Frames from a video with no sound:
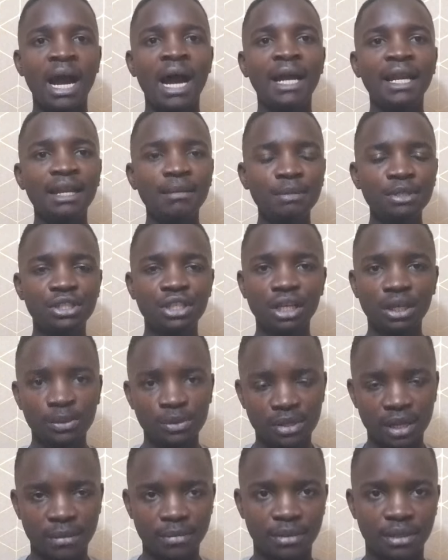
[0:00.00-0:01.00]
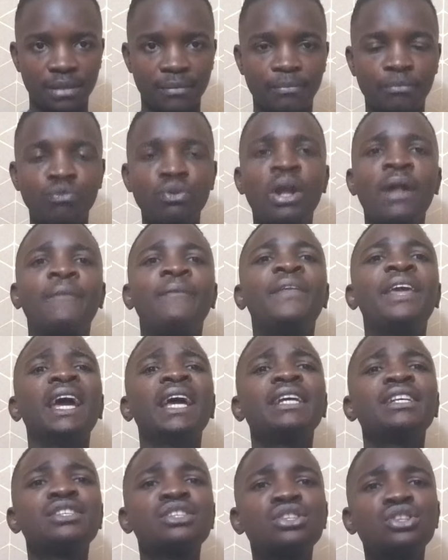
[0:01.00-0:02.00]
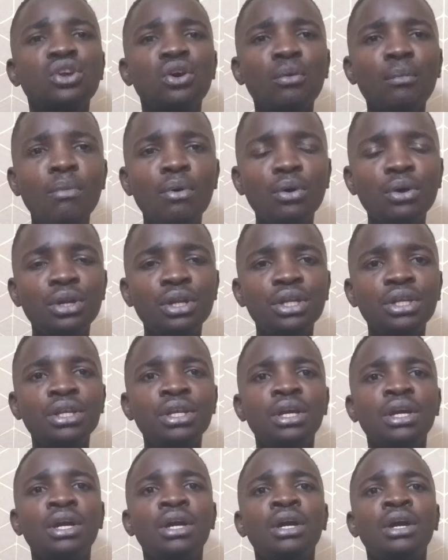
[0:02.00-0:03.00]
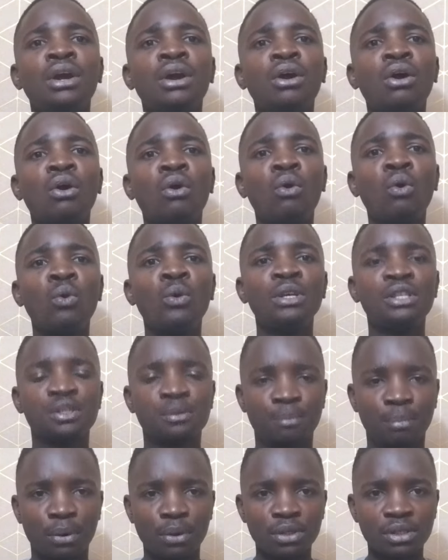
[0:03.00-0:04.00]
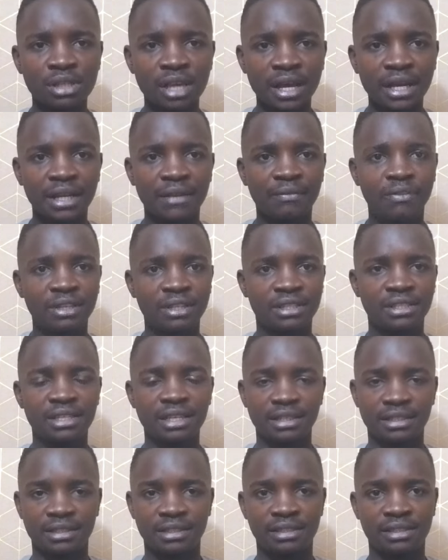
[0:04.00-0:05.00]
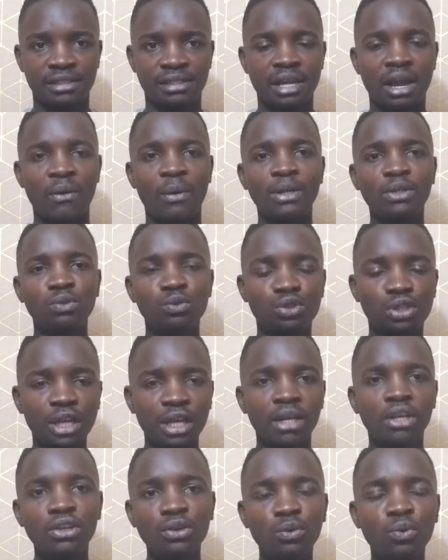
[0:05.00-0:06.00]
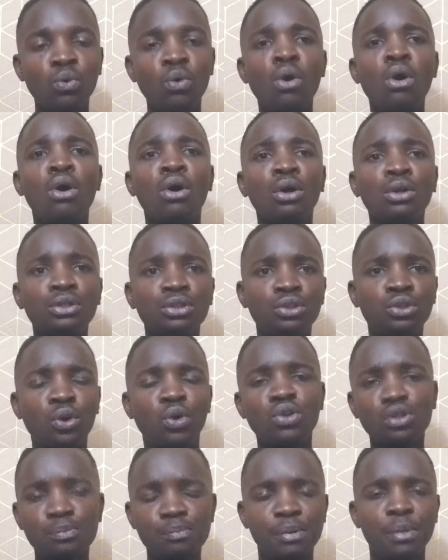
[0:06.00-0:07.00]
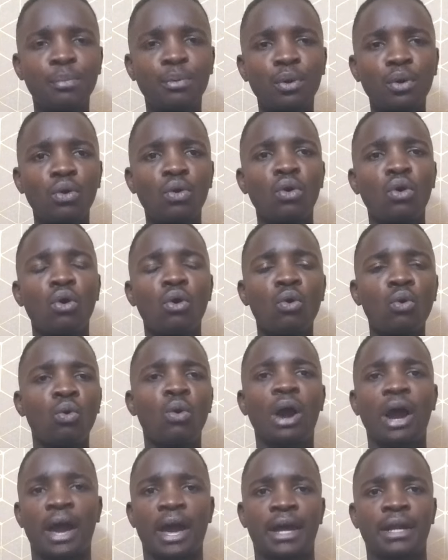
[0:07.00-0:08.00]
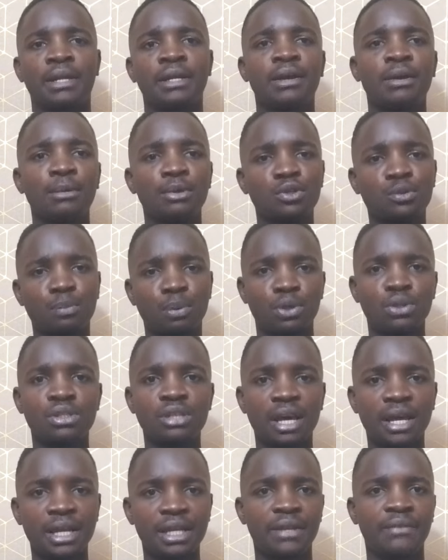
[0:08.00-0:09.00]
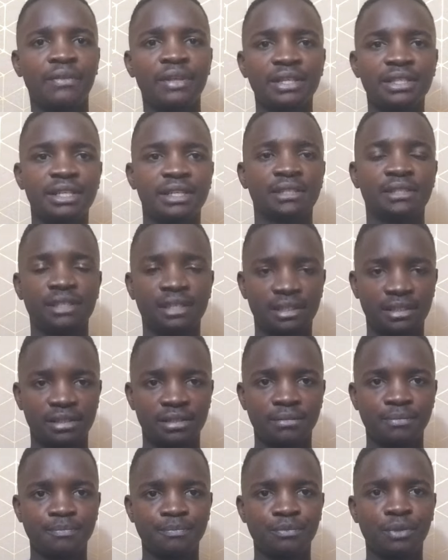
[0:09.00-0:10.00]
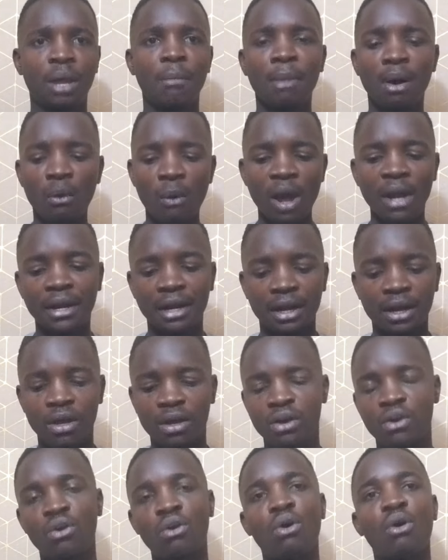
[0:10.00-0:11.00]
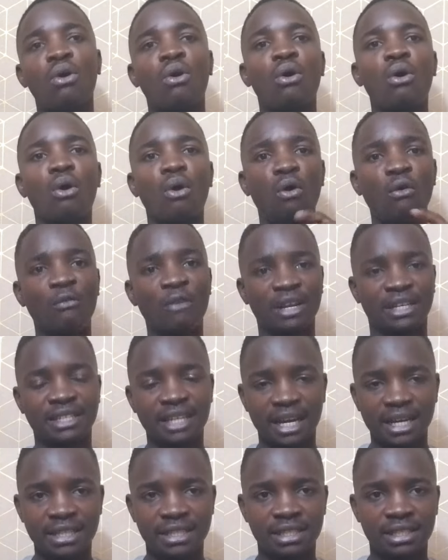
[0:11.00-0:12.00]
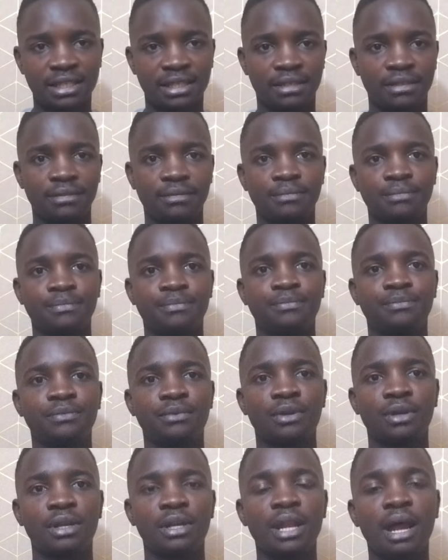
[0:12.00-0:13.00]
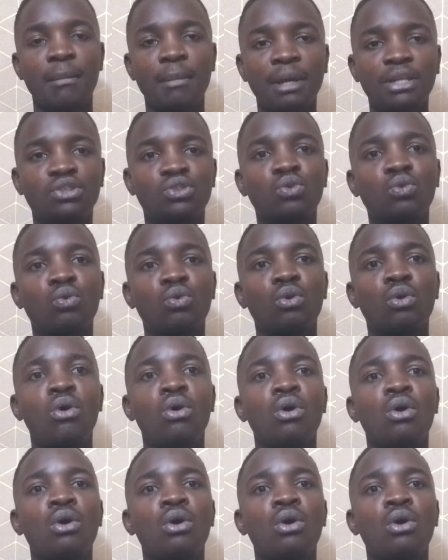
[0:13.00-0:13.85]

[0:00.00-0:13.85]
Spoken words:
And let me tell you something. There is nobody who is sponsoring these Gen Zs. I want to tell you those people who are sponsoring the Gen Zs. Number one, overtaxing. Number two,